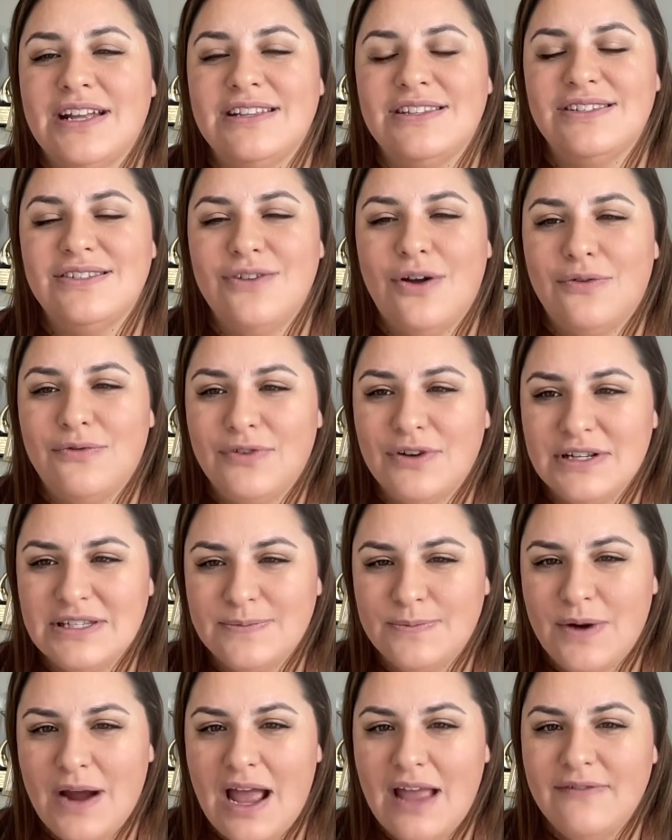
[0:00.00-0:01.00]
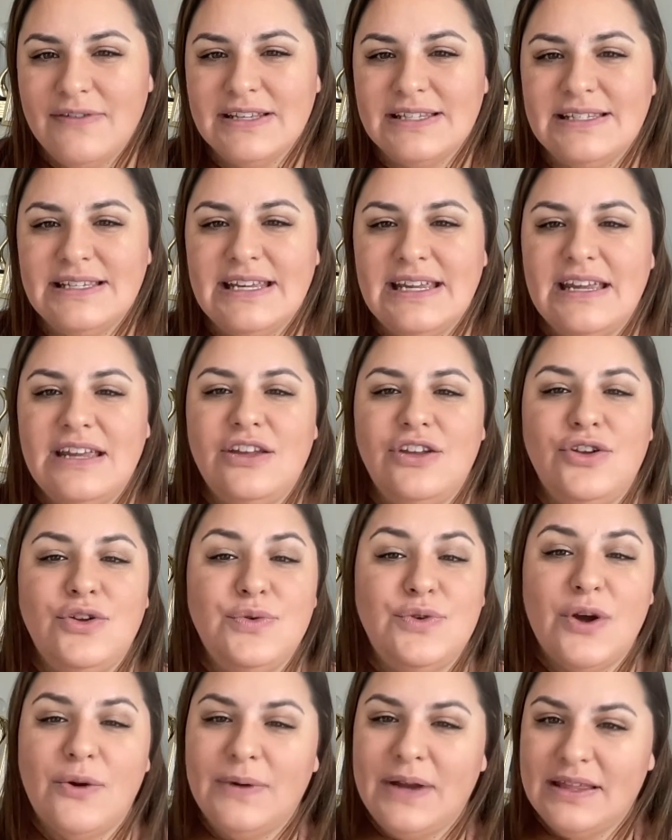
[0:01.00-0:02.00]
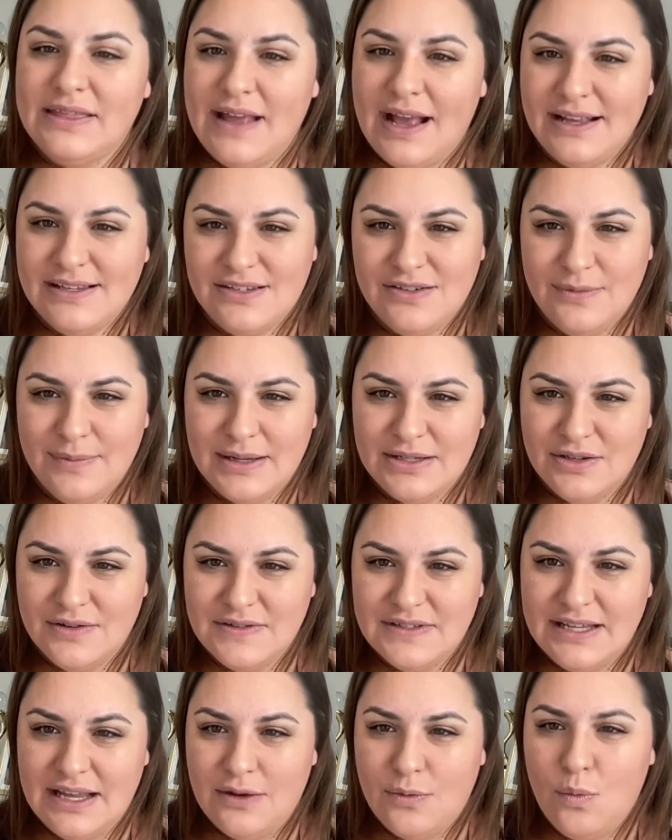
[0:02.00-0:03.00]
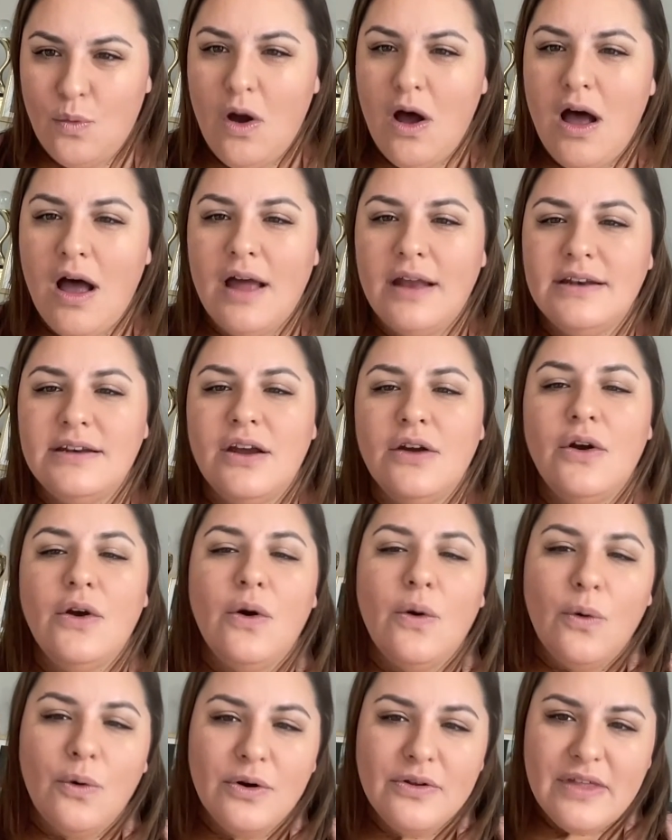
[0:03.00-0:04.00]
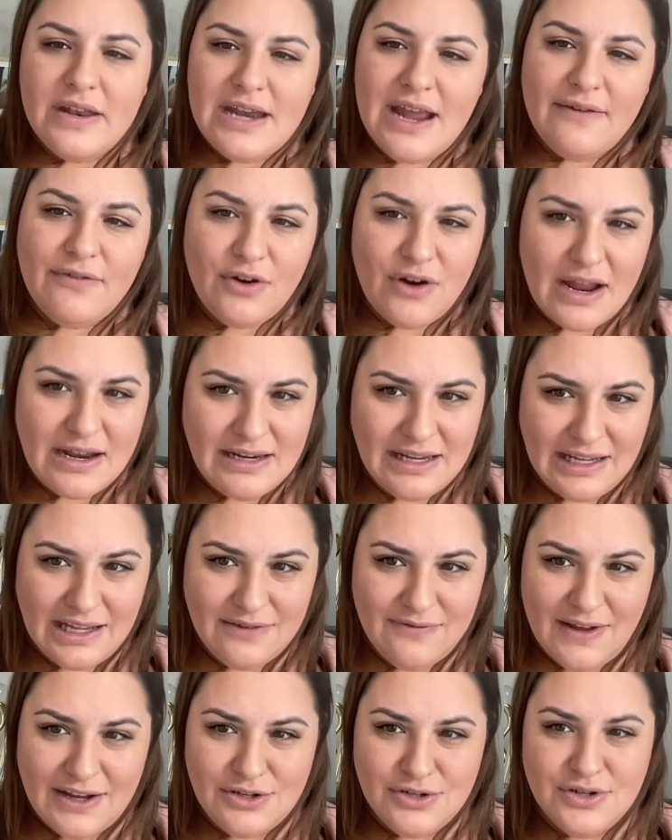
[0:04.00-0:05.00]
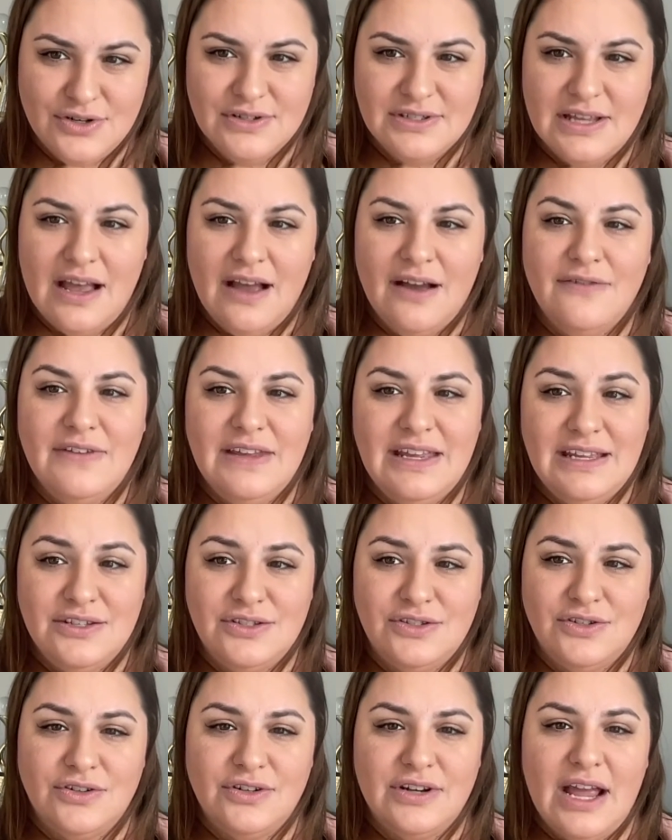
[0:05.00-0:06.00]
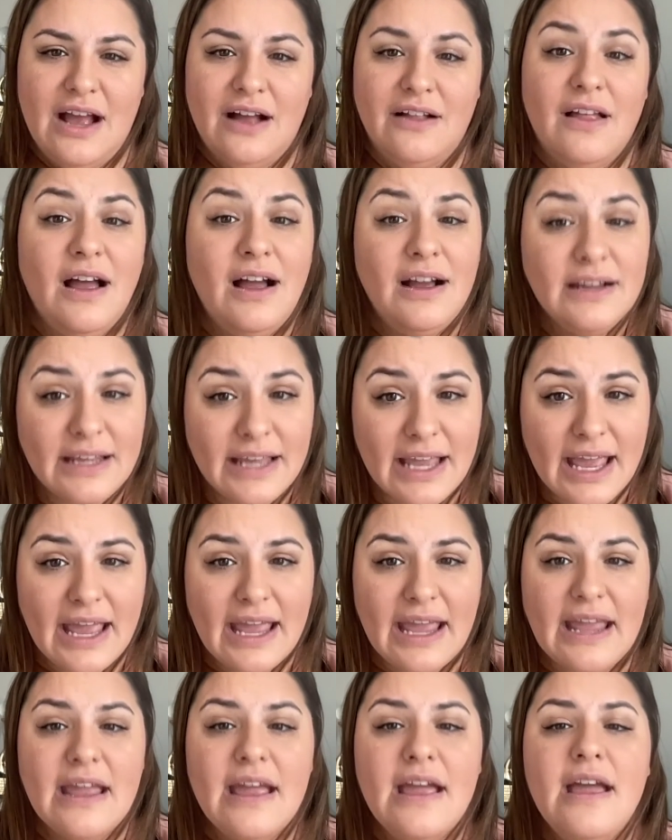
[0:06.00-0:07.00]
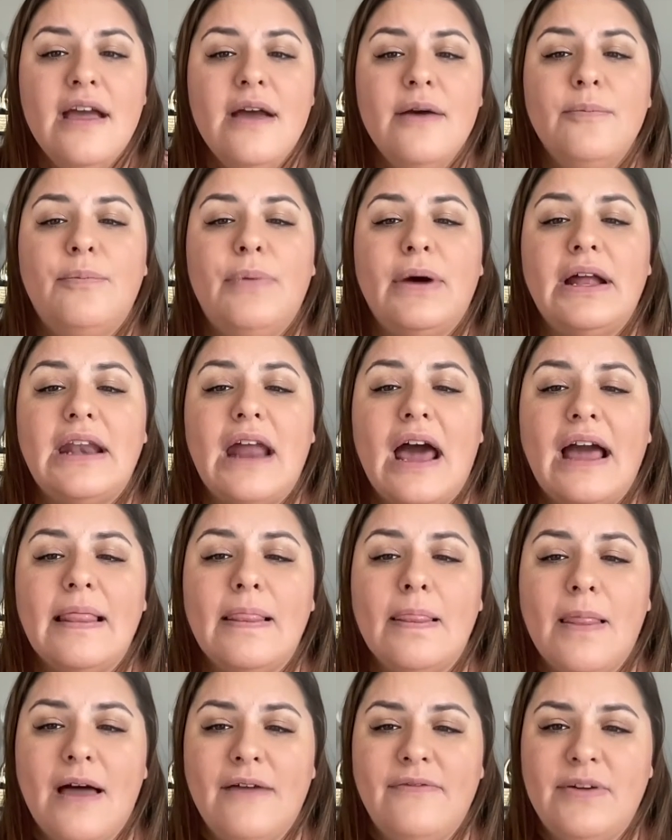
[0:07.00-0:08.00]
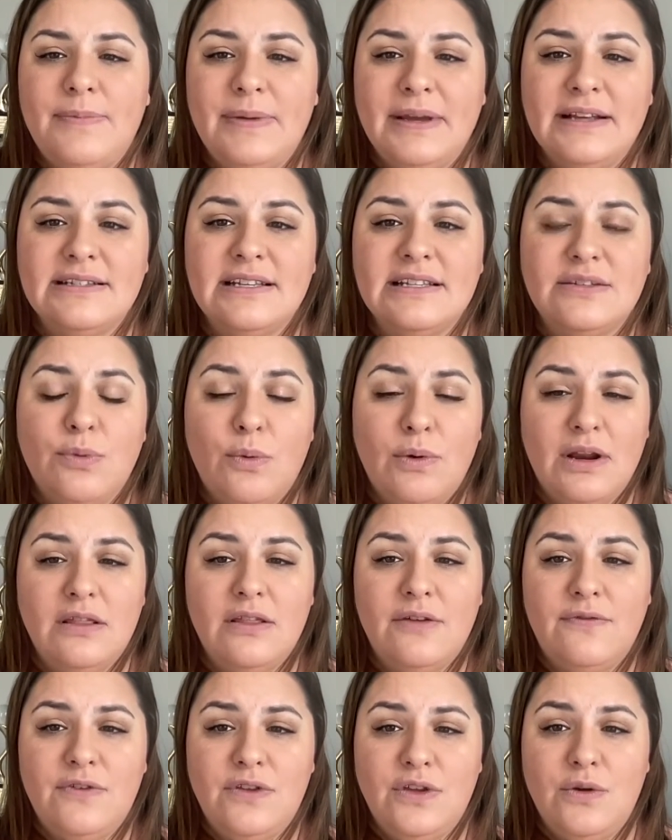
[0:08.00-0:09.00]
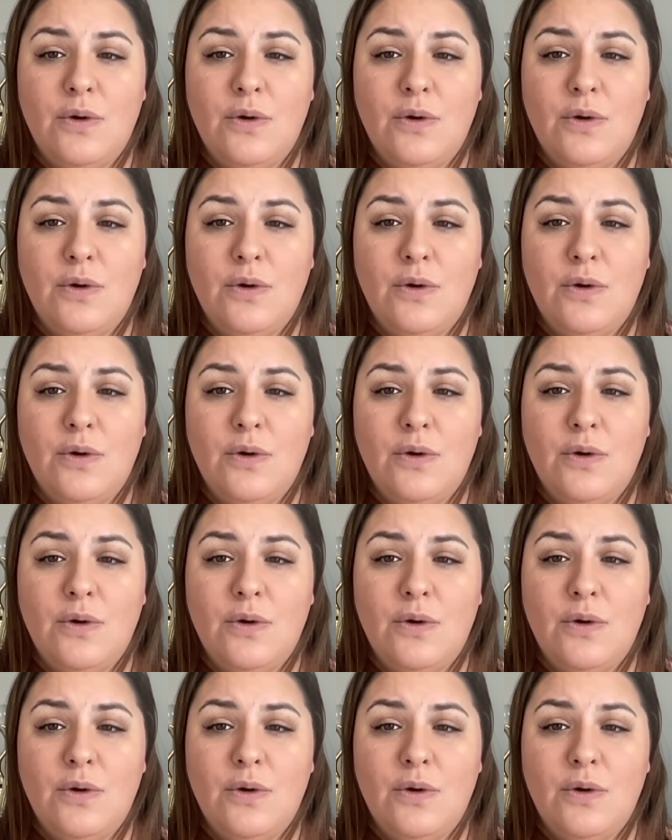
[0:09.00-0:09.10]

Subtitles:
It's known for its privacy. You don't get the hustle and bustle of San Juan or the never-ending adventures of Eastern El Hunque, but I love it because it's one of the few